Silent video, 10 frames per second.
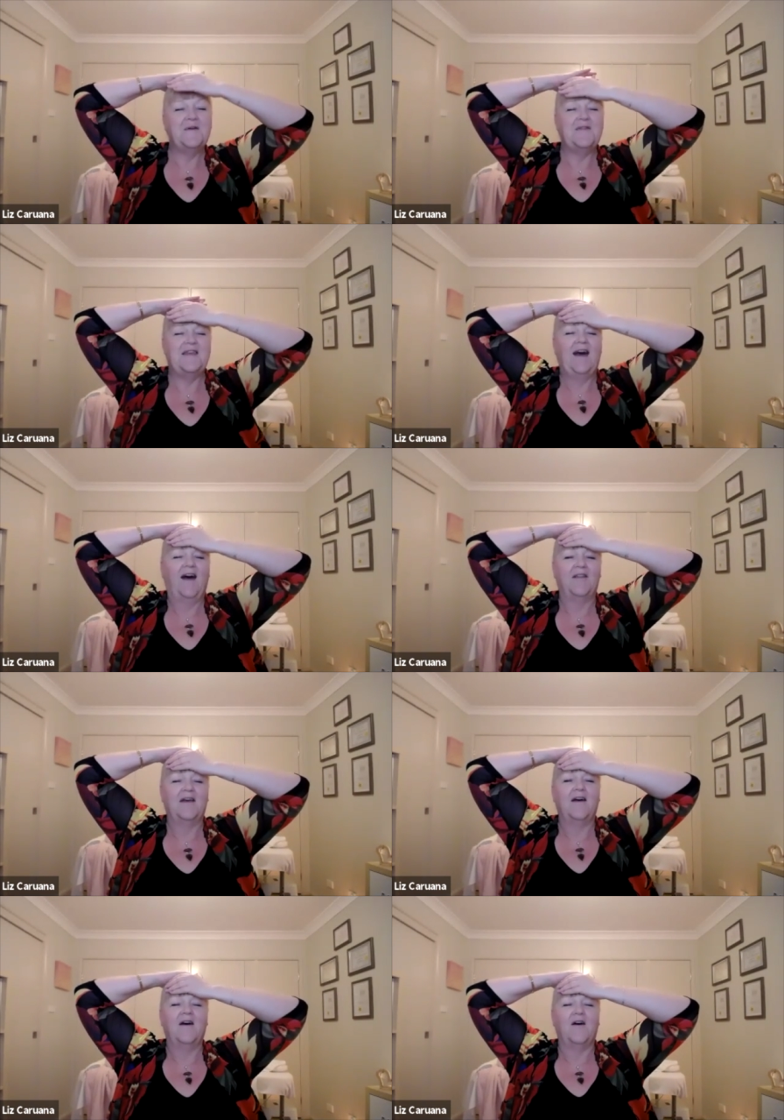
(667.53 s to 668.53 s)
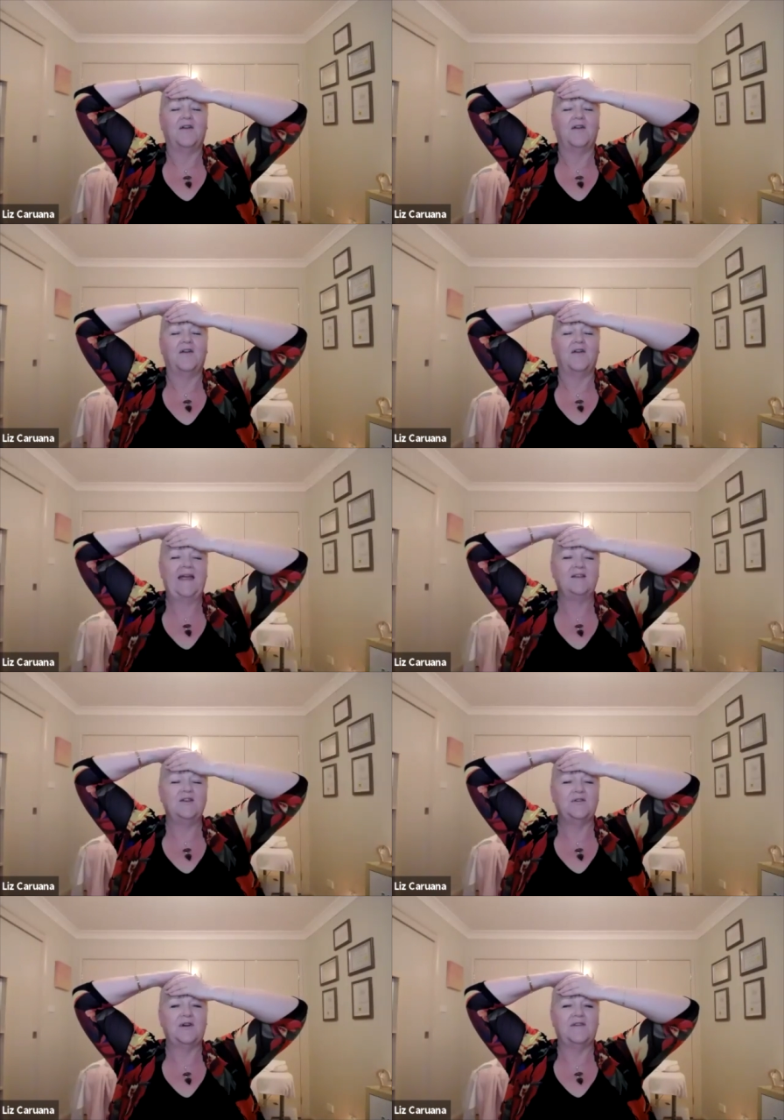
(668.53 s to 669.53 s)
the other on the main
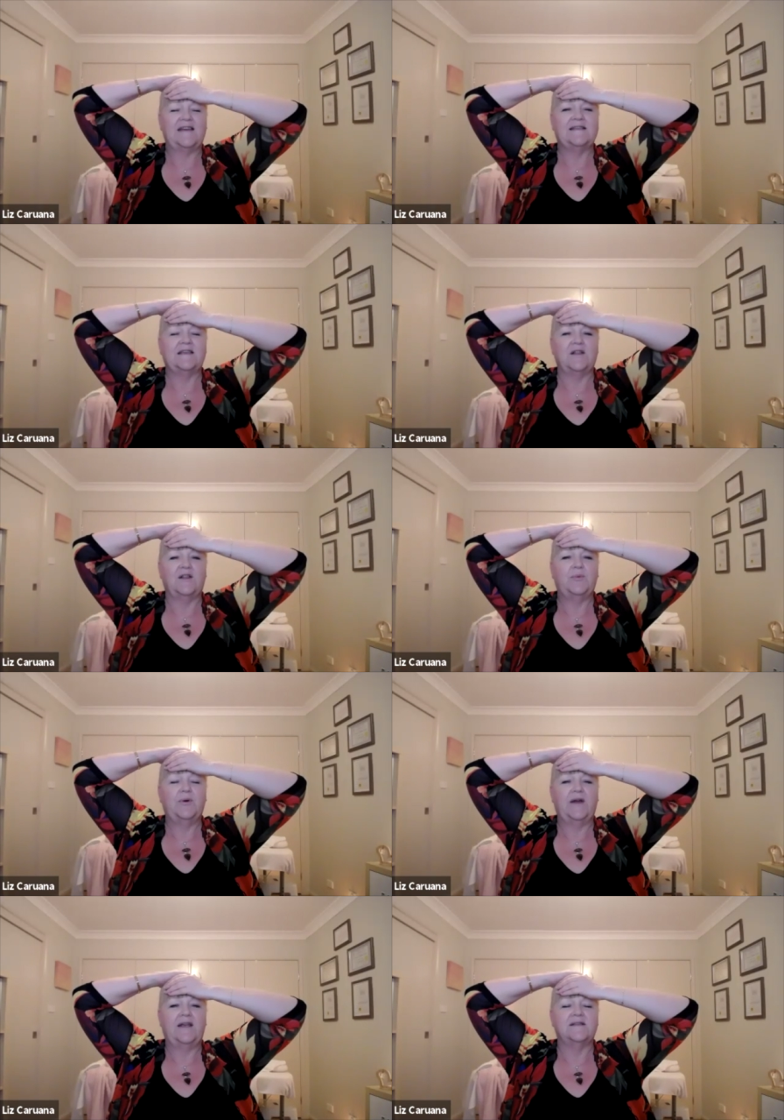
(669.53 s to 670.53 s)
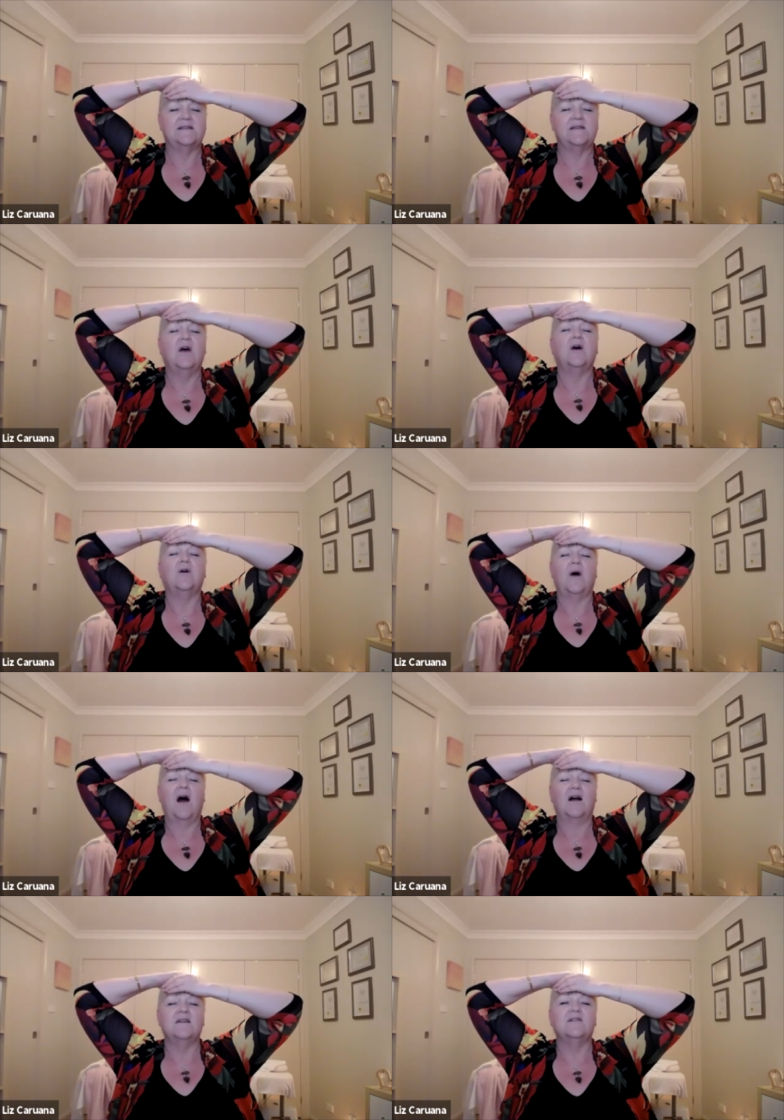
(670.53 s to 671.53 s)
neurovascular points
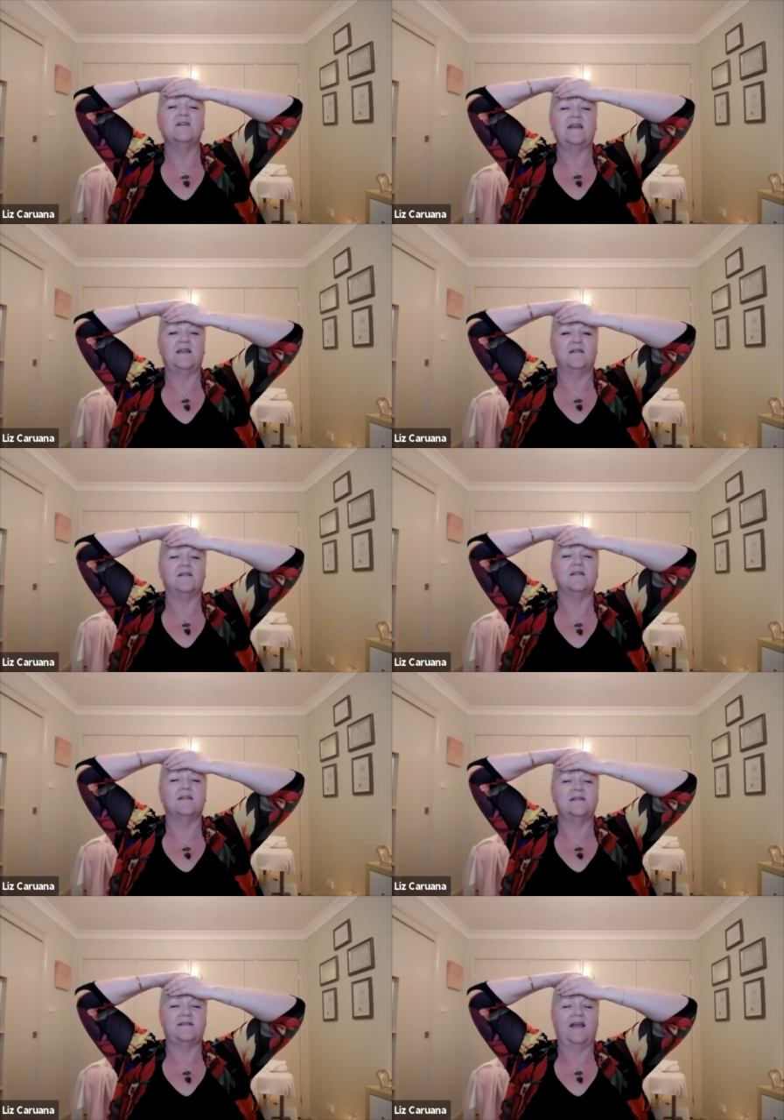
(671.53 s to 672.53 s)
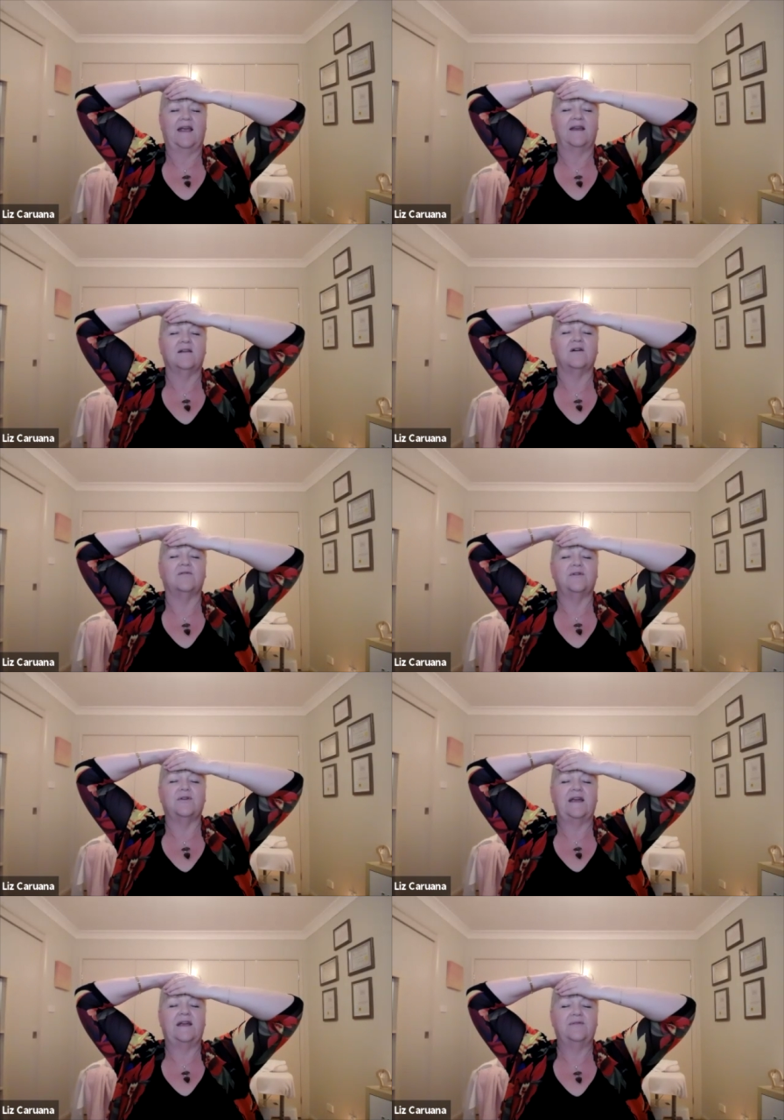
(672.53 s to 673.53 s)
while you're in the state of
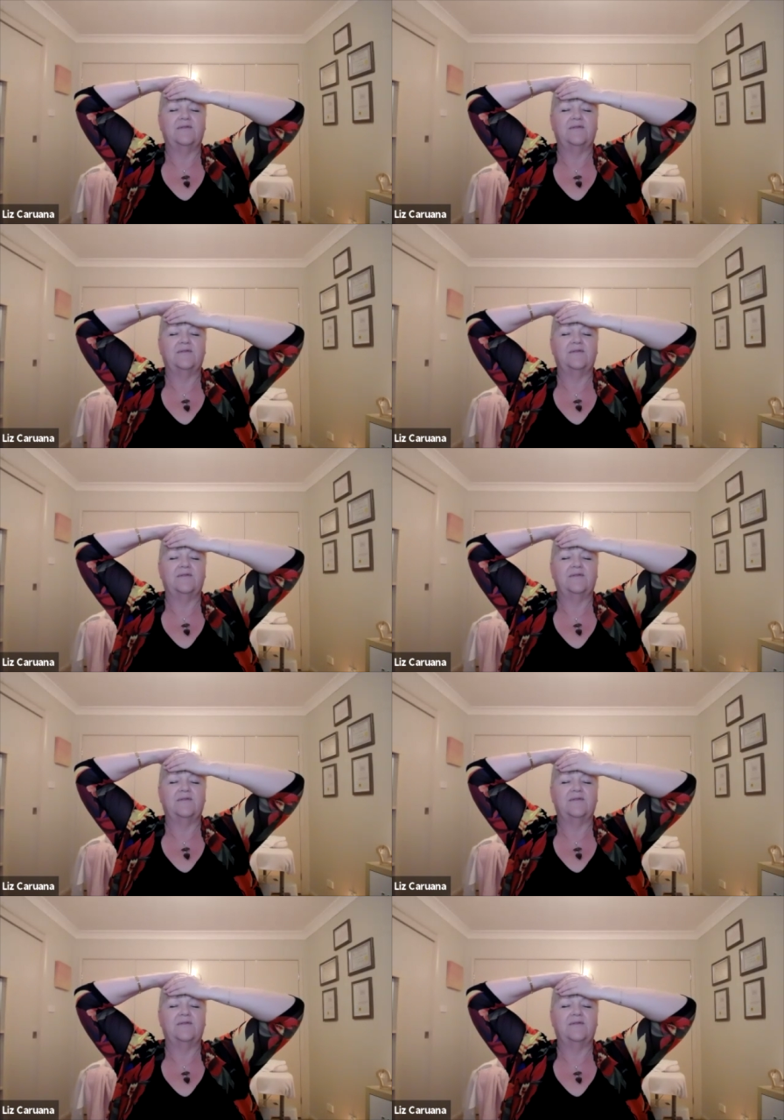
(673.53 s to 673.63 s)
grief.